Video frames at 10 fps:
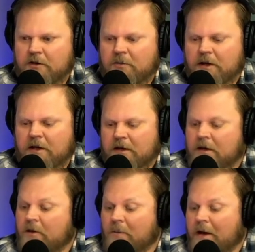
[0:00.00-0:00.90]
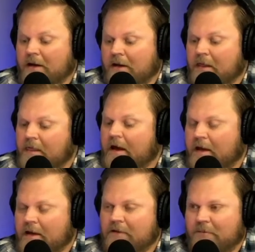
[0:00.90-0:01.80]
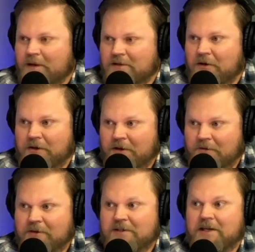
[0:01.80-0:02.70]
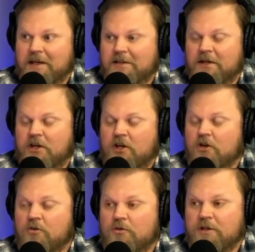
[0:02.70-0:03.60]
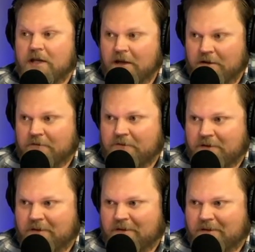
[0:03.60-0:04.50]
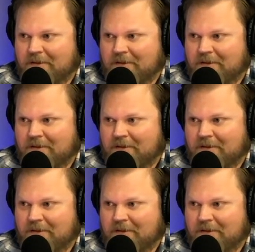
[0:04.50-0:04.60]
humanity, humanity, that if makes all the difference. It's a huge if. Right.